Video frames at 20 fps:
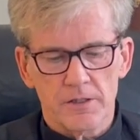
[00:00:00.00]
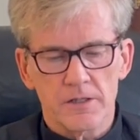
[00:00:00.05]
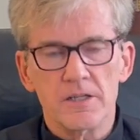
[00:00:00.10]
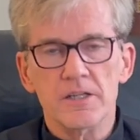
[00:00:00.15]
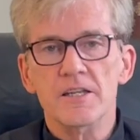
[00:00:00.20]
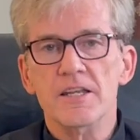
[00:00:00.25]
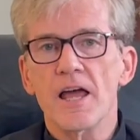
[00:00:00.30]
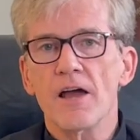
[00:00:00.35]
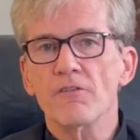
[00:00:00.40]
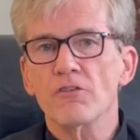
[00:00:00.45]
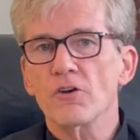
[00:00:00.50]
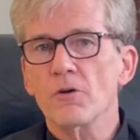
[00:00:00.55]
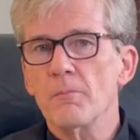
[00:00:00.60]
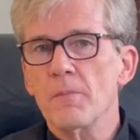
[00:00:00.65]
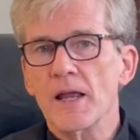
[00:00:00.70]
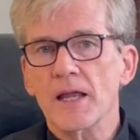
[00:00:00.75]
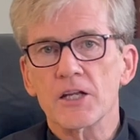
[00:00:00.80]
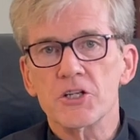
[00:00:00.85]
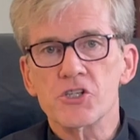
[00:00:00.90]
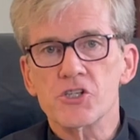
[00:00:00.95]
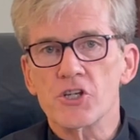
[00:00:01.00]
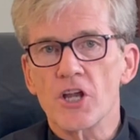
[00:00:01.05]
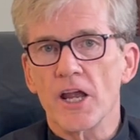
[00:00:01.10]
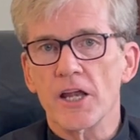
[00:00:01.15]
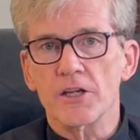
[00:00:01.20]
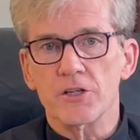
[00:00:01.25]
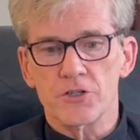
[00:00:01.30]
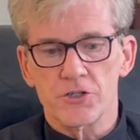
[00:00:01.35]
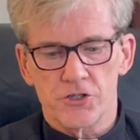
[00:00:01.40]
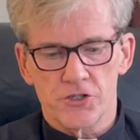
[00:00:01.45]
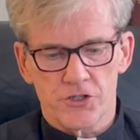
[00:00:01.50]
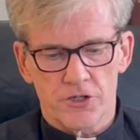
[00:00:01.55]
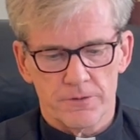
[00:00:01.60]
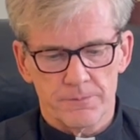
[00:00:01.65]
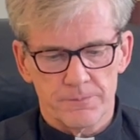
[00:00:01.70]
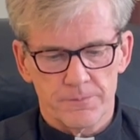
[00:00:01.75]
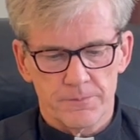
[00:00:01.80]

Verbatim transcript: never make a change,